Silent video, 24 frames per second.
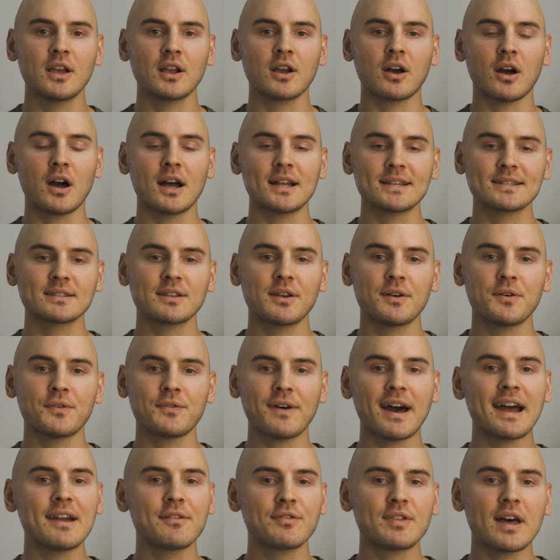cost
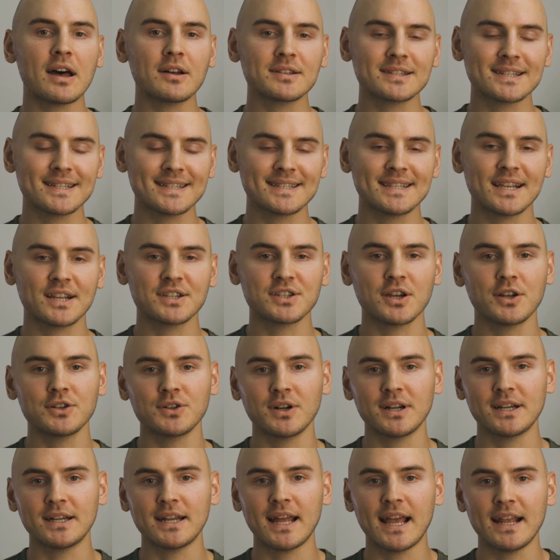
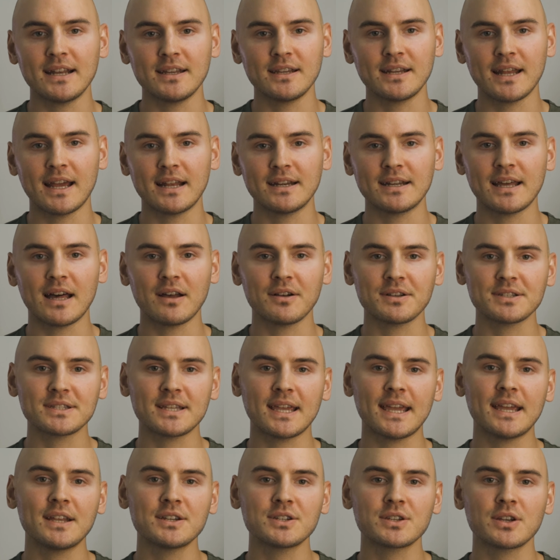$5,699
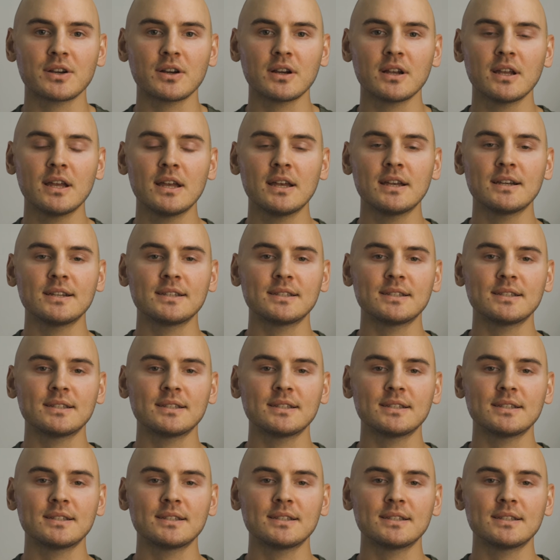to enter,